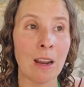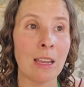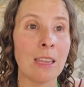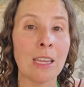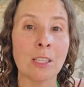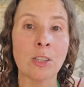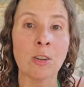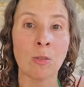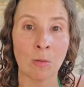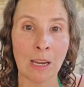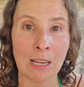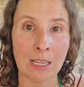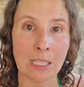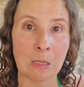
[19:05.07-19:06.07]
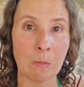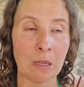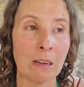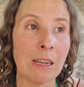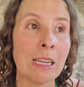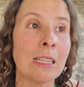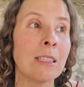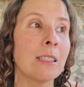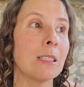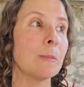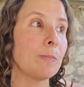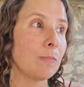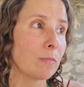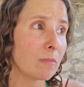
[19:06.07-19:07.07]
I think it's a great experience
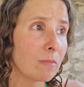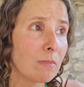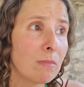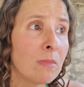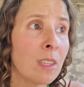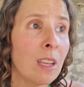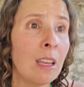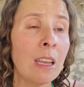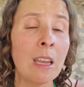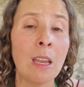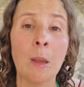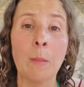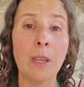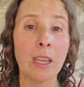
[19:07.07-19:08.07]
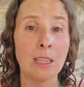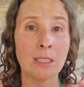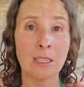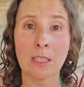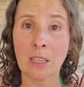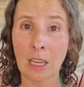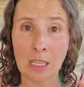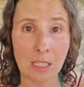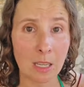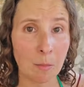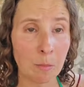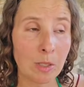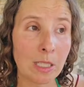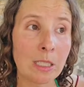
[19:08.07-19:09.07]
because it's
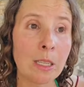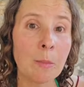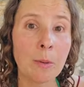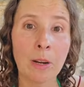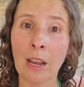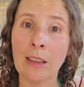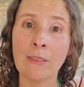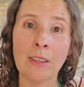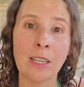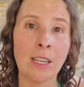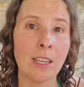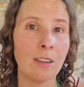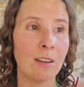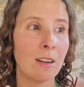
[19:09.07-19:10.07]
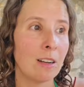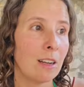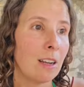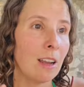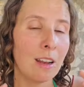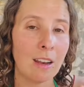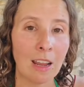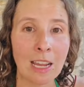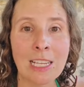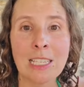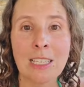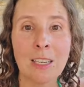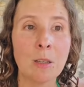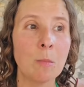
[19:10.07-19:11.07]
completely private. You're on a nice
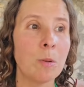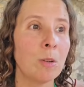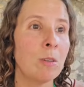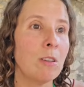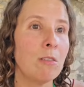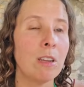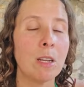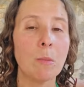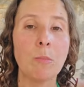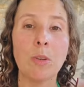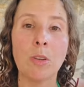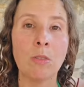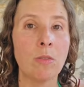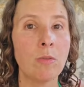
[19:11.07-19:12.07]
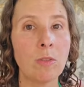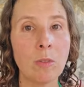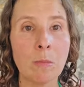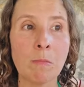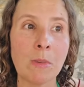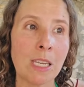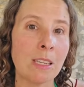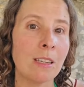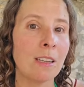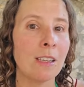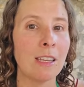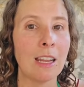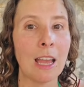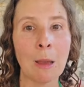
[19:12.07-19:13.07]
sailboat. You get a beautiful meal
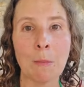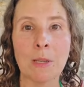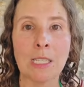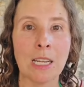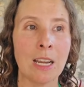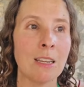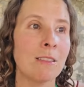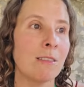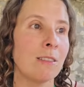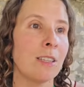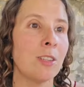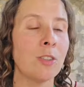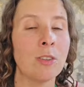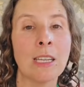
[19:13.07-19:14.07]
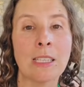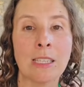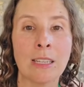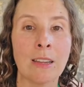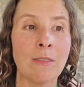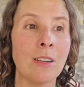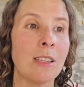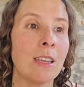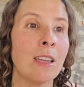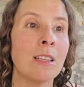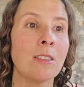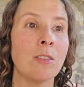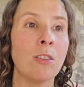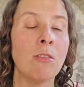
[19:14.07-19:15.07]
and appetizers and drinks and everything.
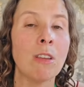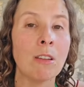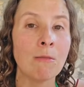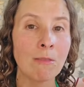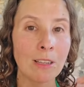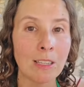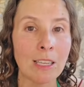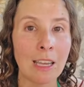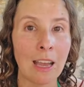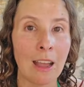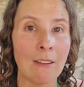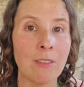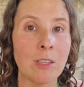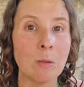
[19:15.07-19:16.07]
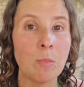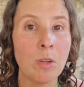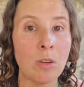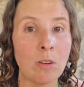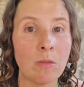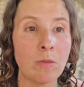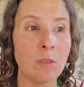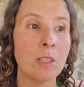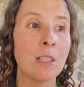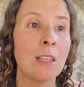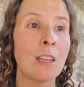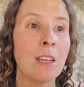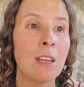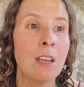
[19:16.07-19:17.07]
And so you can really have this beautiful,
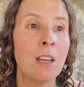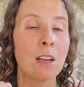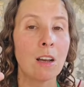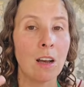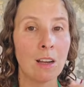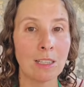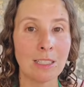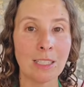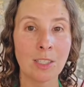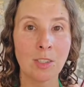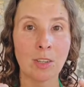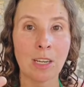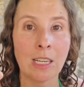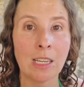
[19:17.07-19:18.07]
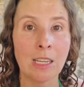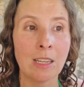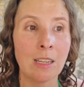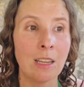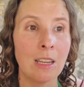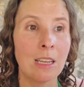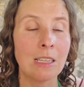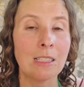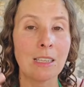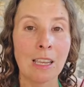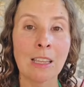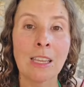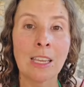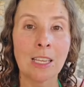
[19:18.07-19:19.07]
concentrated
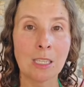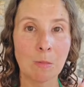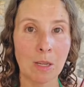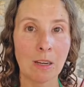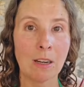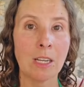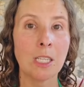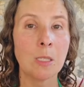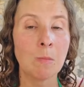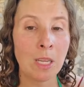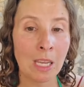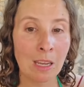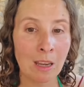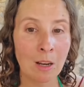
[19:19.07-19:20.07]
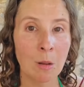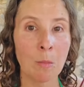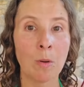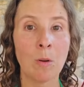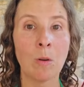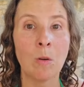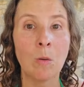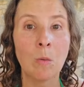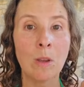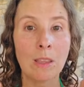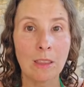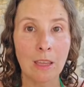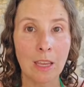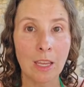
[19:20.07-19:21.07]
sailing experience being on a boat with
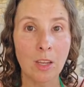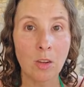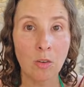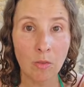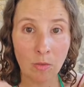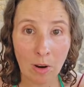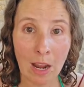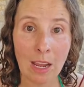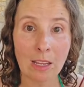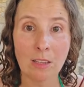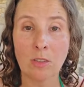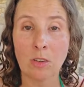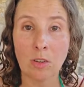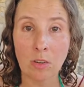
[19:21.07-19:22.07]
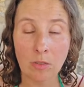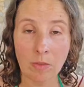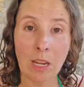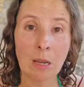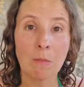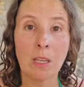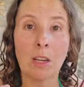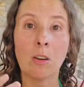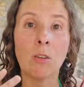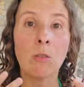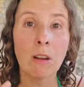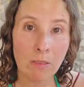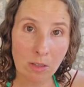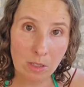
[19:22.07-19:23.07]
like your friends or your family or
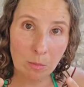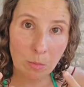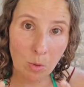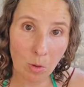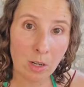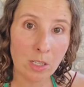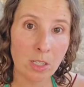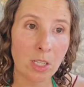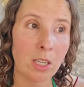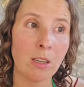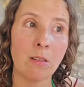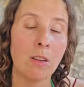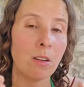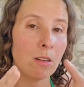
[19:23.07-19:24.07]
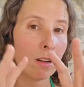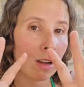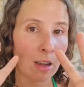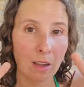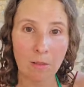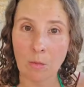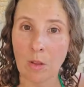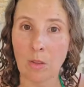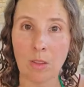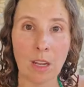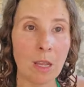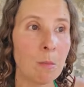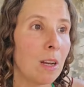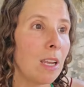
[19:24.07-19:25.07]
whoever's important to you. And you're not with
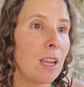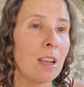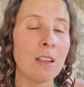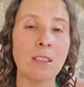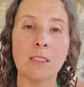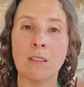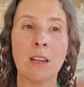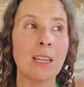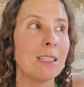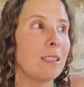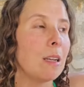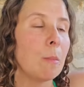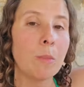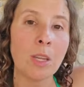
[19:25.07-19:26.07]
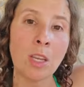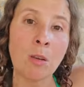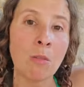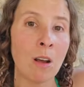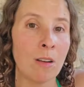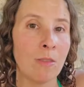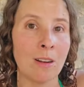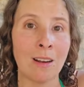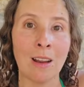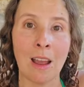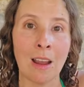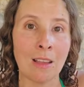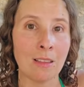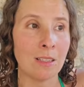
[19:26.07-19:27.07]
anybody else. They're not dumping you off on an
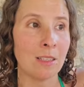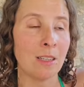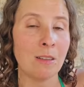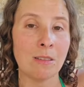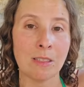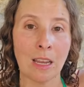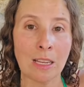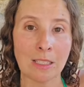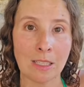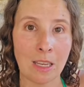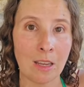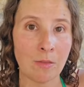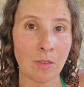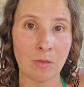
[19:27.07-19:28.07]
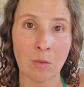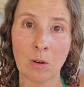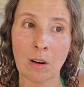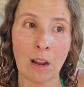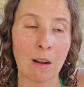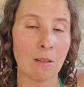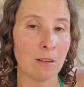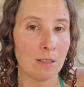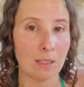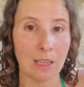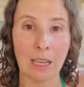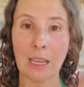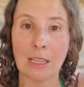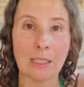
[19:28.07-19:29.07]
island to do sightseeing for 4 hours.
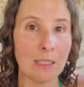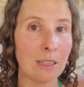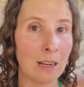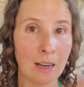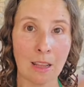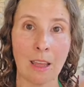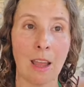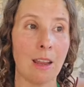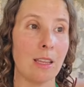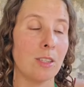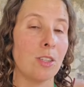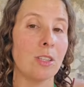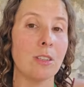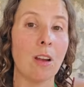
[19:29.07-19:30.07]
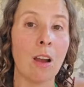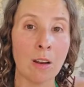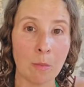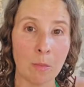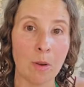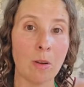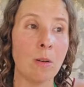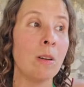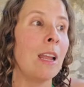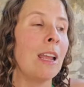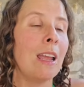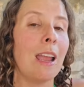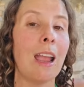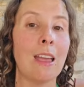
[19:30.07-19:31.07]
Like it's none of that. It's just on a boat
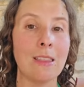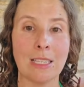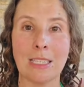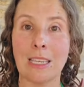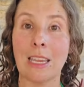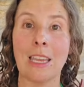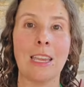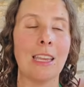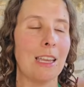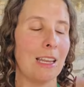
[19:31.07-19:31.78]
and the sea.